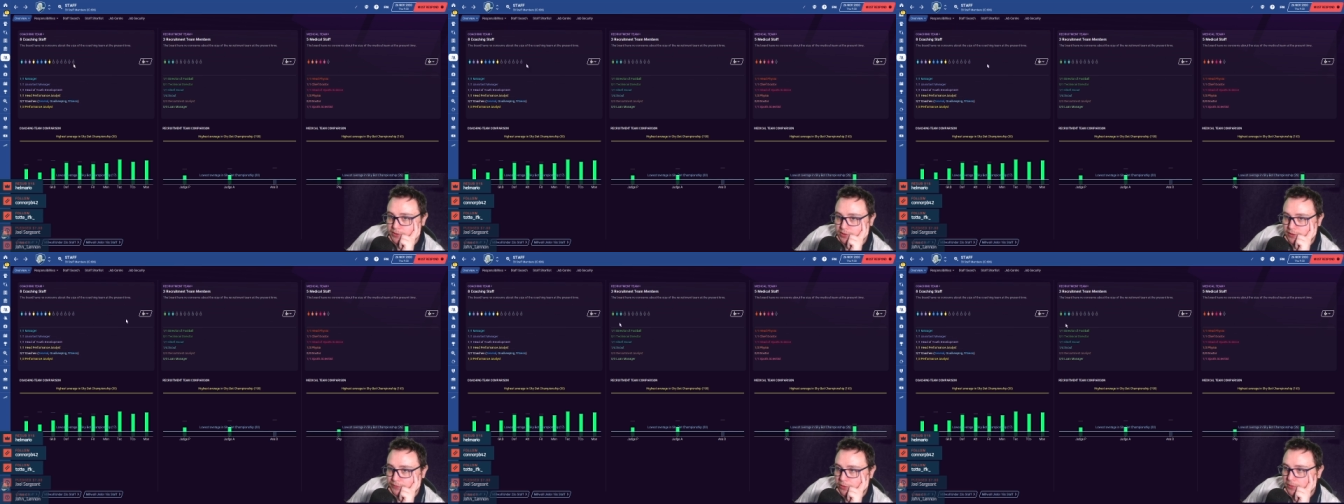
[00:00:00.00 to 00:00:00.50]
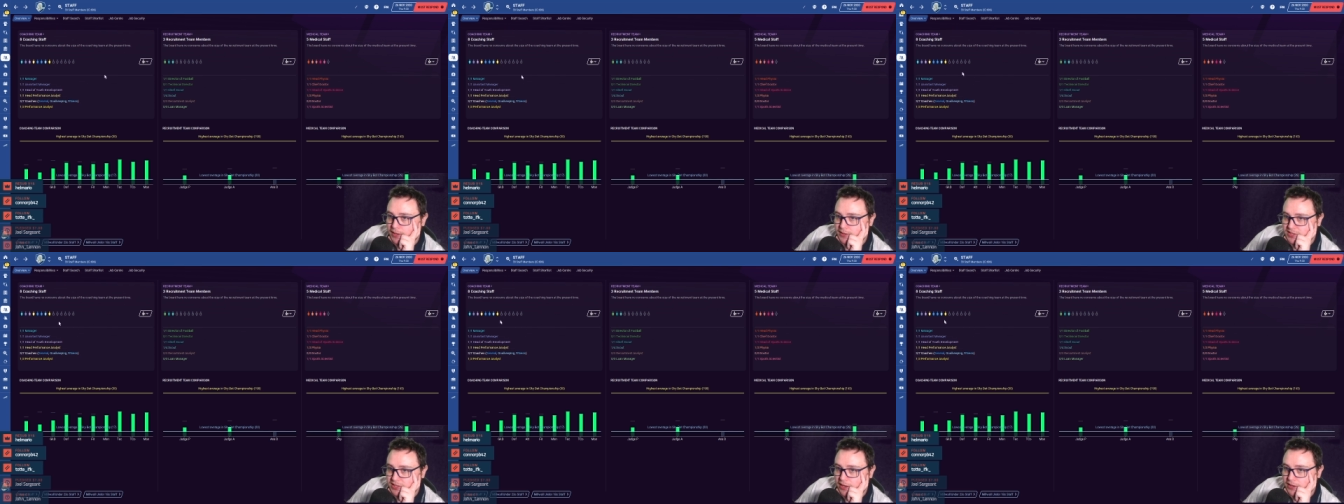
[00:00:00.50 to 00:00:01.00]
You sort of do it in
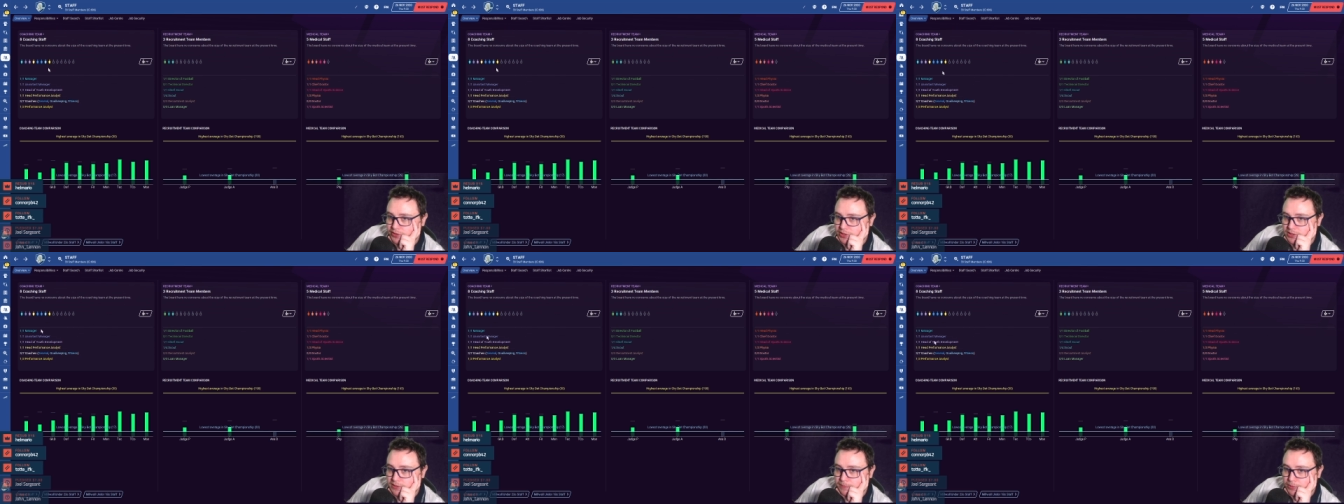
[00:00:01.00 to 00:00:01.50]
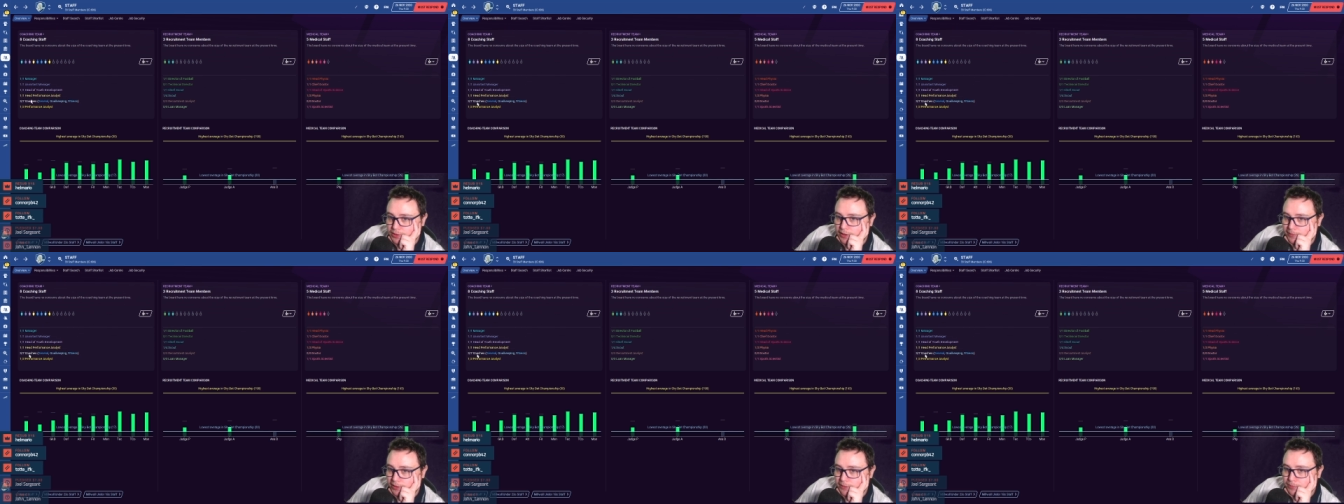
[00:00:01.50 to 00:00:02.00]
stages, but
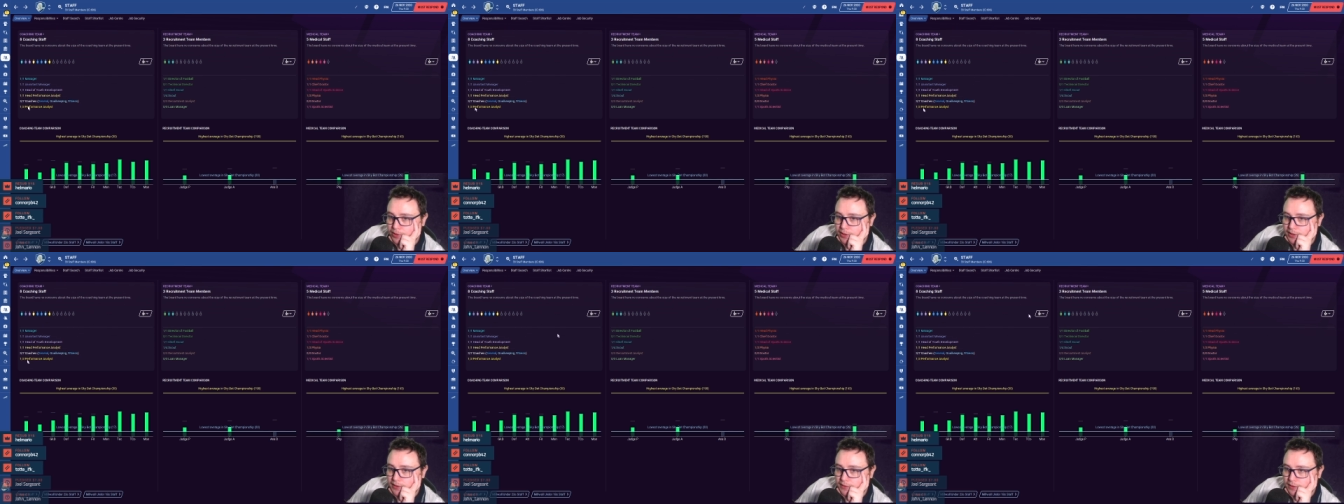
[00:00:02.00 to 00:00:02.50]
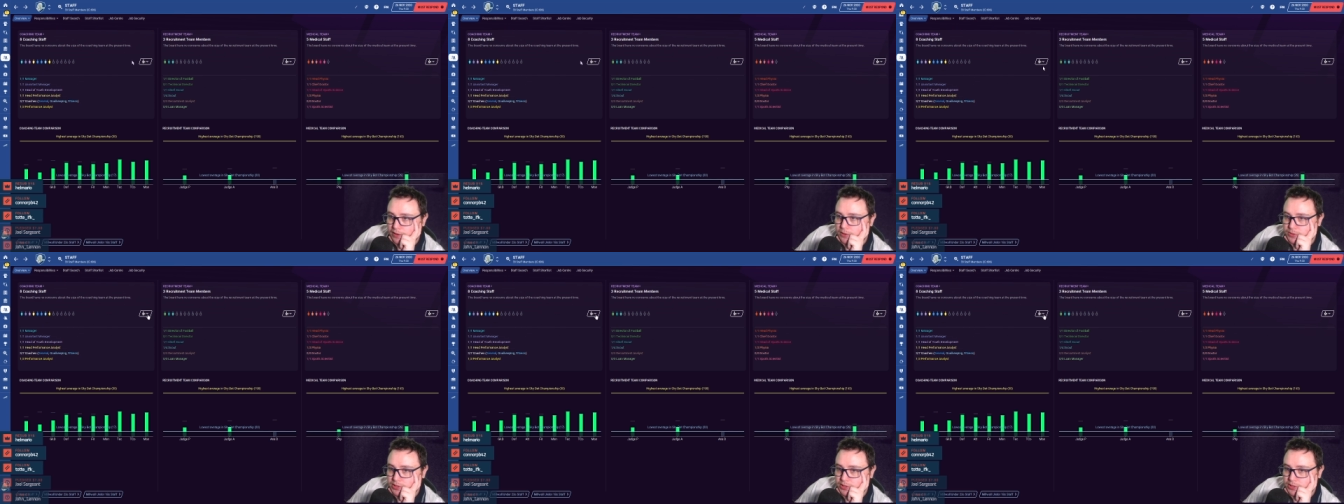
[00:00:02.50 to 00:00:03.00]
I'm going to bring in the
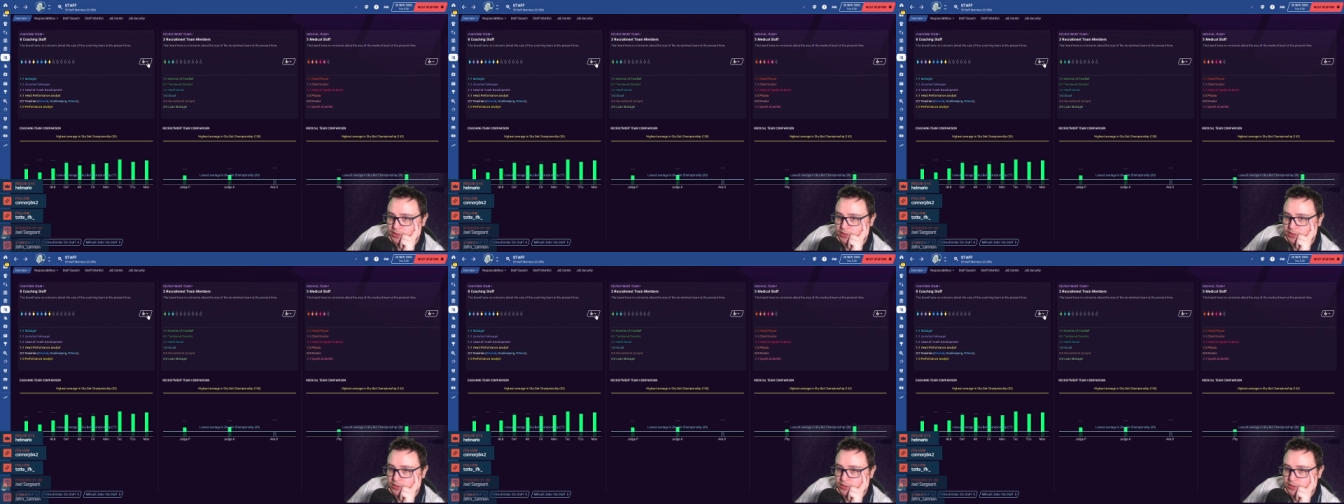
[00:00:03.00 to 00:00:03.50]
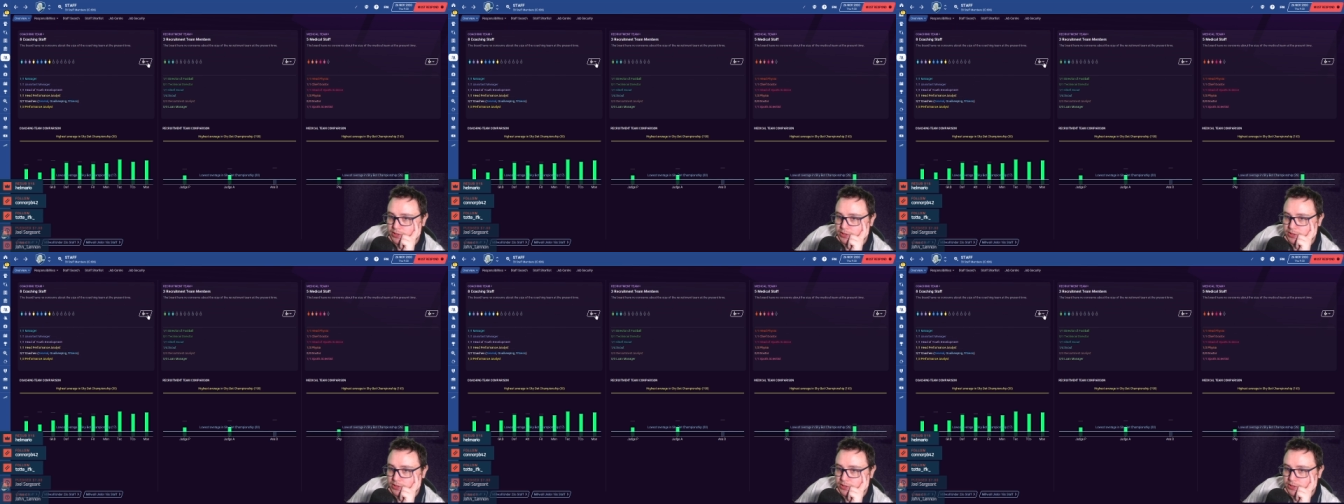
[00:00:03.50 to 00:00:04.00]
coaches and
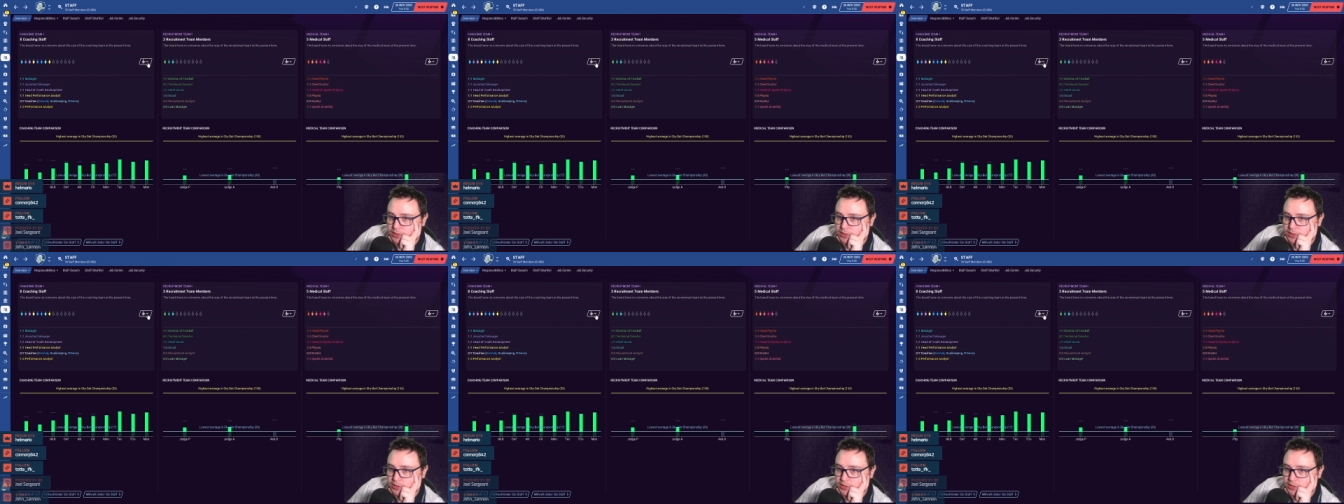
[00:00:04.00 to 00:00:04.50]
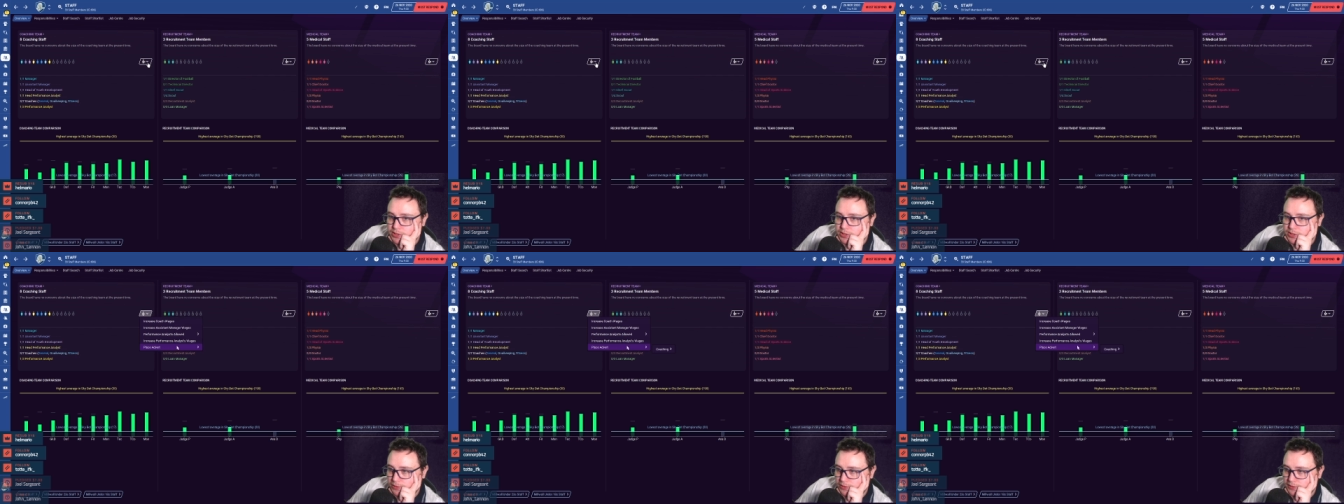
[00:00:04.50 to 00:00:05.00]
performance analysis and fill
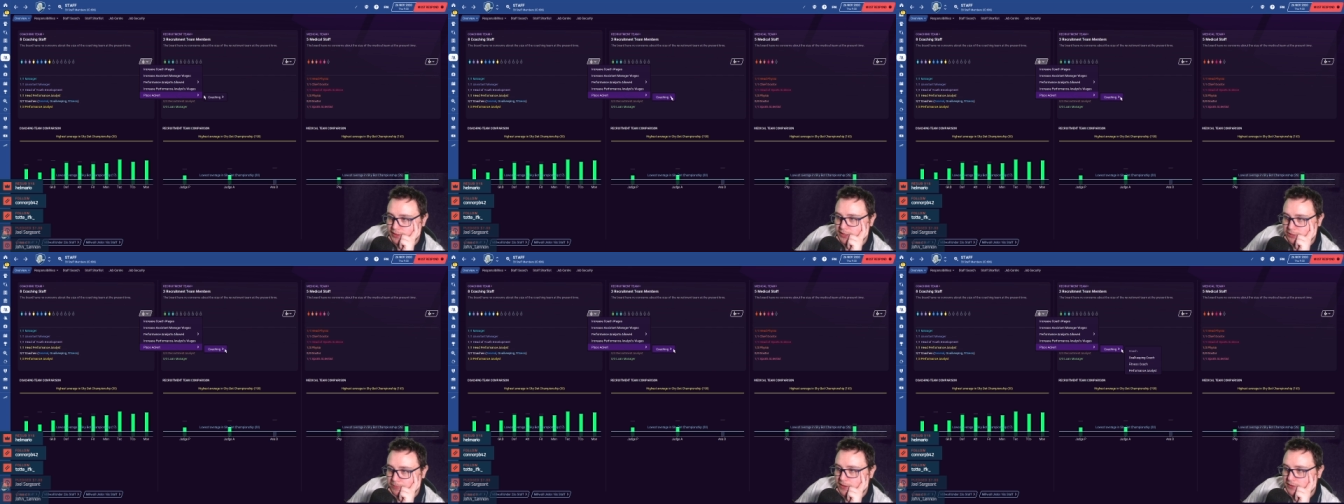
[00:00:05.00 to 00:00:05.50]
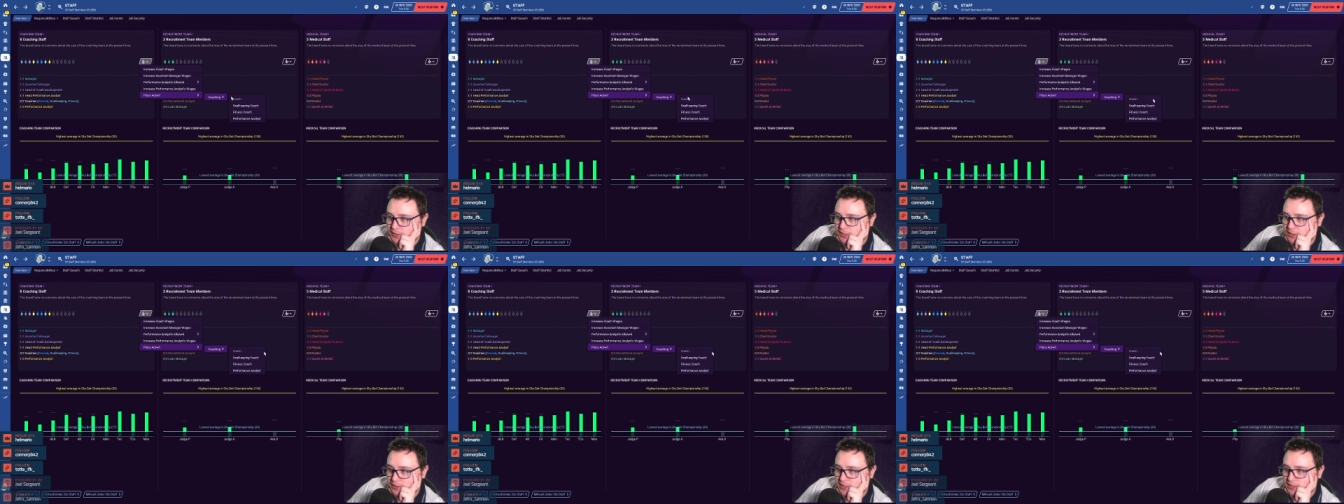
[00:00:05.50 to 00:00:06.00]
up all these spaces
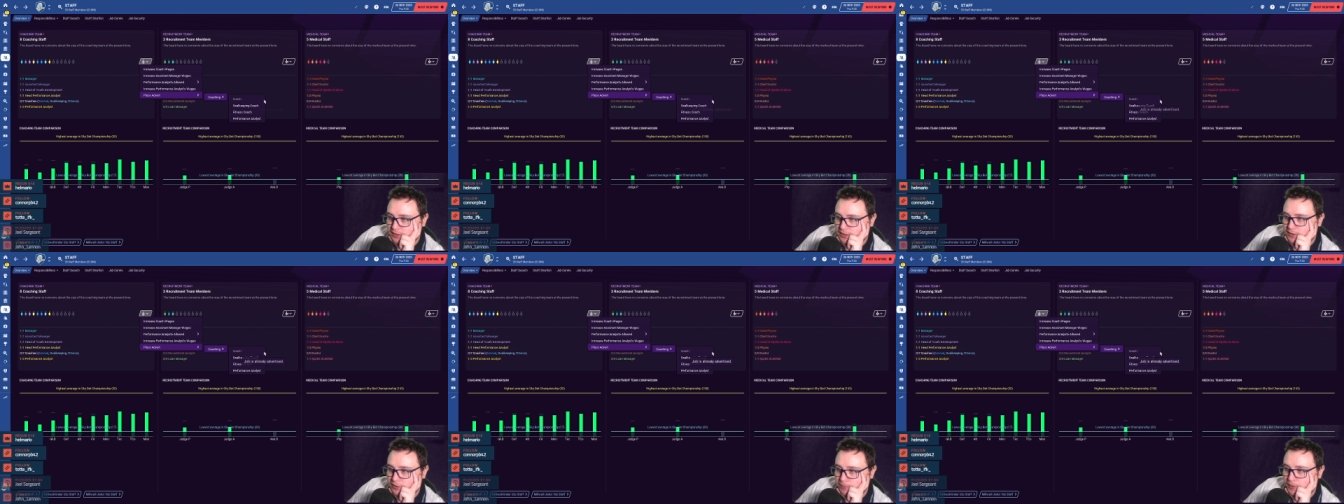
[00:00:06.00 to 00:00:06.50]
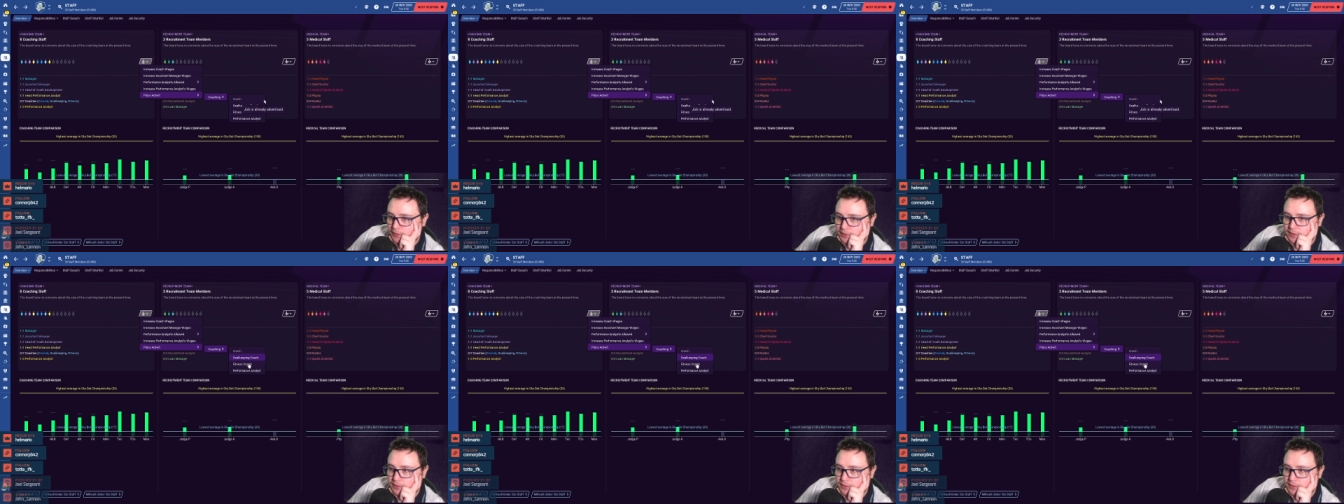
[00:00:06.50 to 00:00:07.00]
because that's a lot of
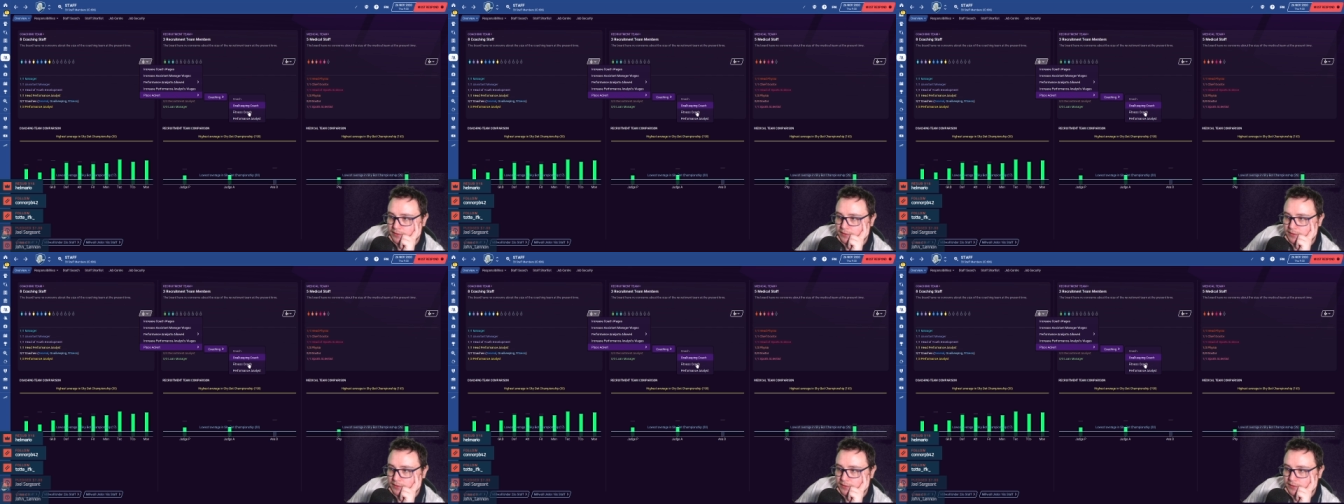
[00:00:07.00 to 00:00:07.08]
spaces.